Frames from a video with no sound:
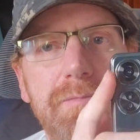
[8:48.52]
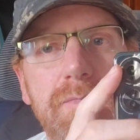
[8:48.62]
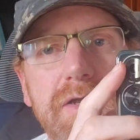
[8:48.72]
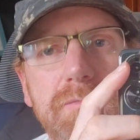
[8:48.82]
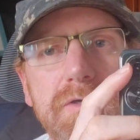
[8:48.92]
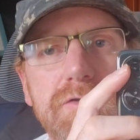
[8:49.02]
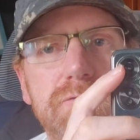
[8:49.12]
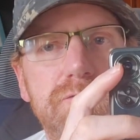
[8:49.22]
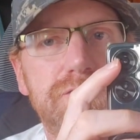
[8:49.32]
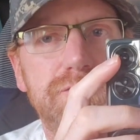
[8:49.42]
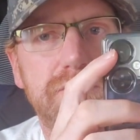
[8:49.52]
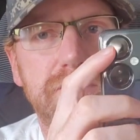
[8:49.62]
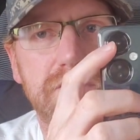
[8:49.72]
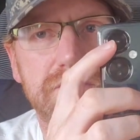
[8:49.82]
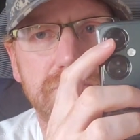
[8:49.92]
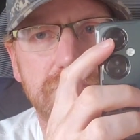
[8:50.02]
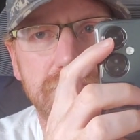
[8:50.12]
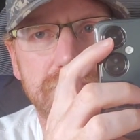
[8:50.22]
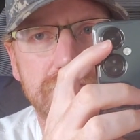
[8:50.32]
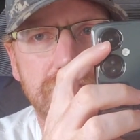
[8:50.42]
megapixel shooter, that's the one at
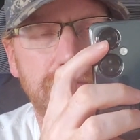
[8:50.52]
the top